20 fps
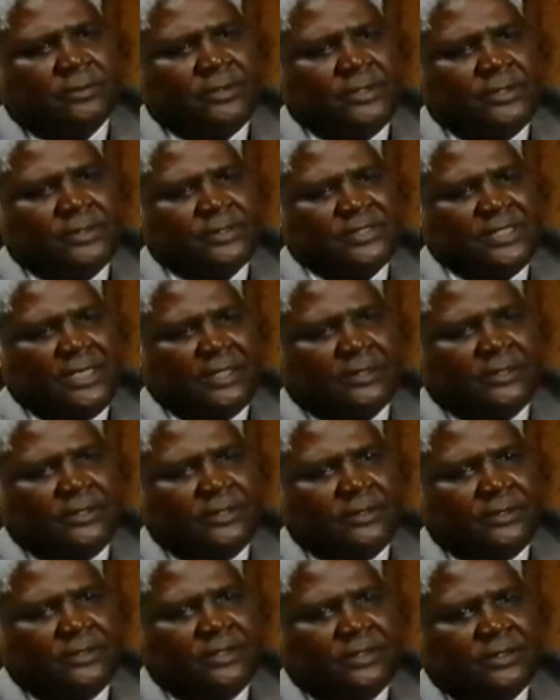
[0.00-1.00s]

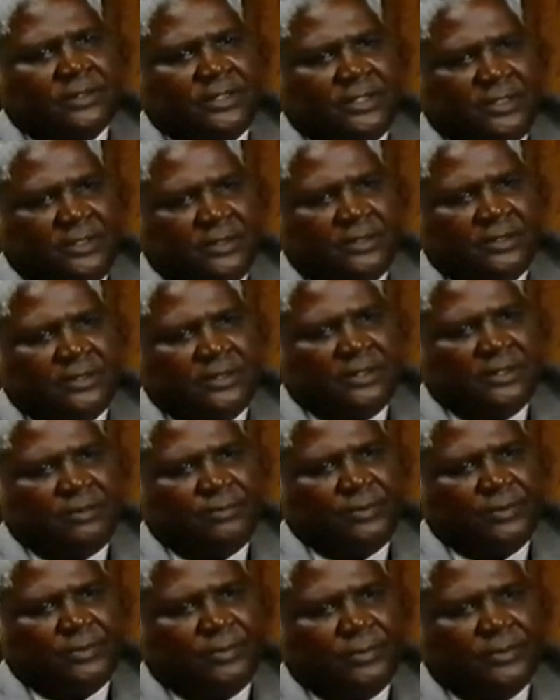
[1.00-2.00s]
ransacked and killed the 3
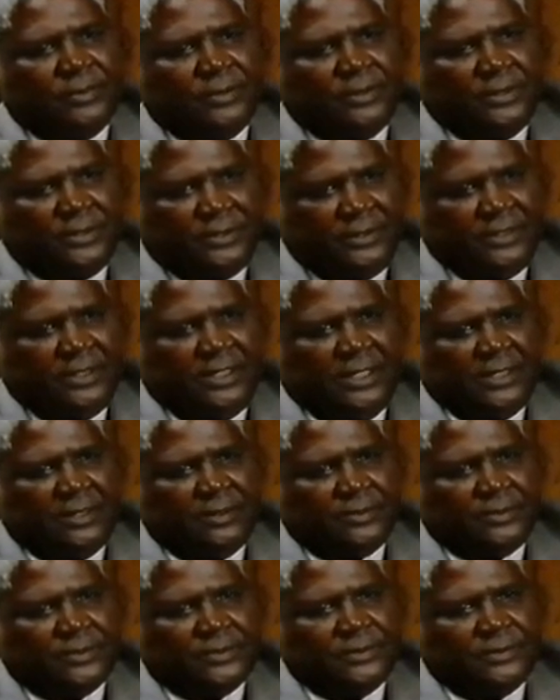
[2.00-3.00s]
people in the
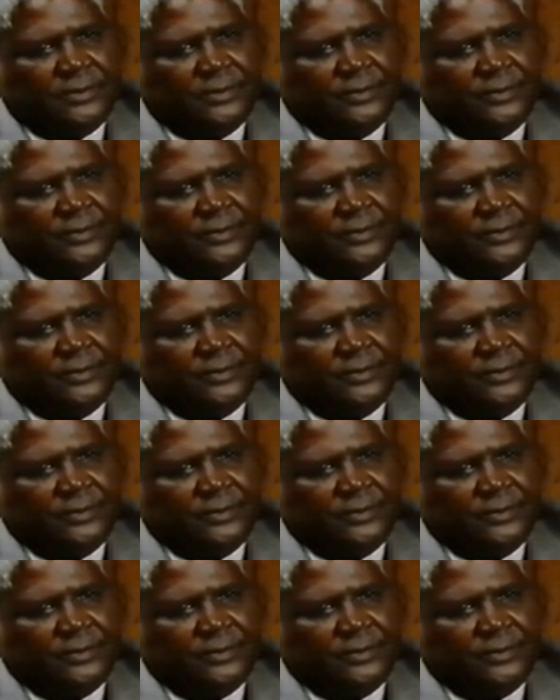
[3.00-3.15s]
house.